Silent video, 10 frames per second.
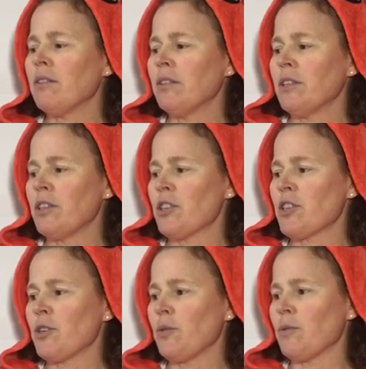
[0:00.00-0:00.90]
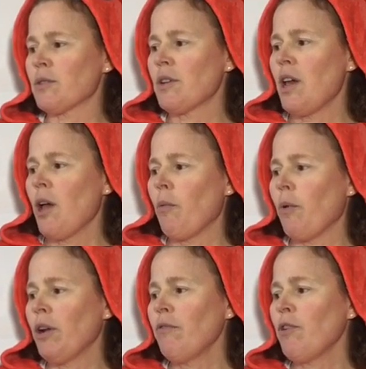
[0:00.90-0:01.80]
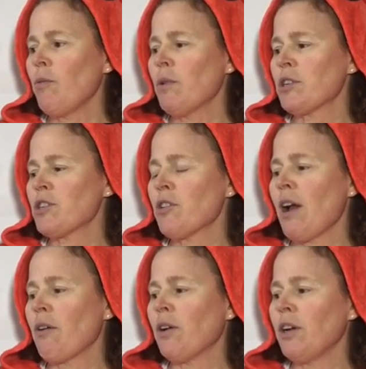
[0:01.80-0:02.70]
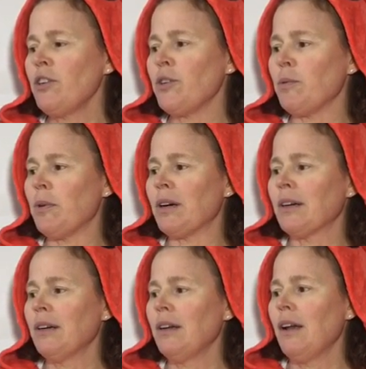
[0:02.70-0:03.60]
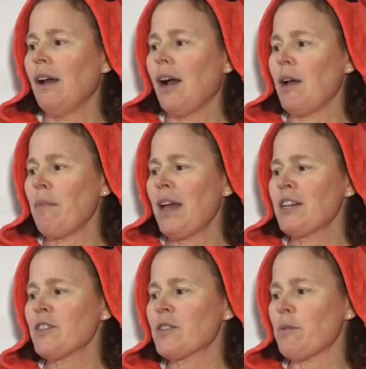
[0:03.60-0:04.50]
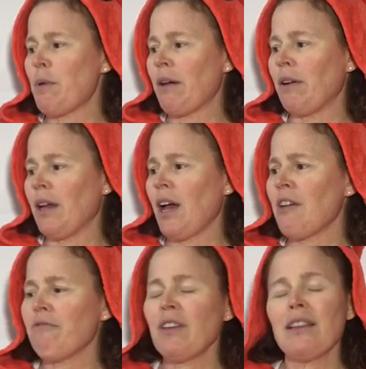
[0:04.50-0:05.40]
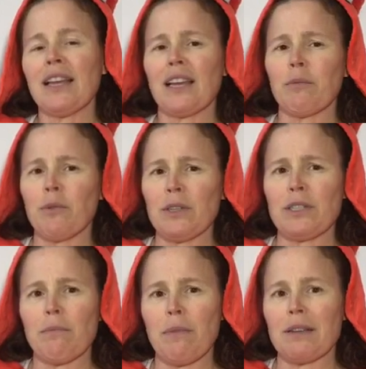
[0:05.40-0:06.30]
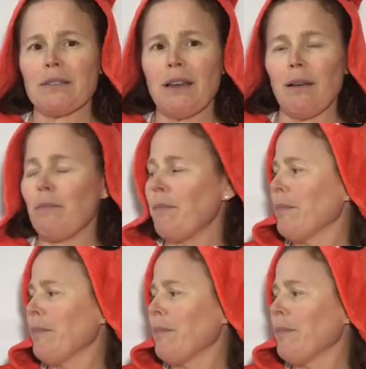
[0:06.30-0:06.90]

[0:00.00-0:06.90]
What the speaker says: looked at his shoes. What if you weren't sure how good you were? I'm anxious about it. I feel like I'm going to mess up.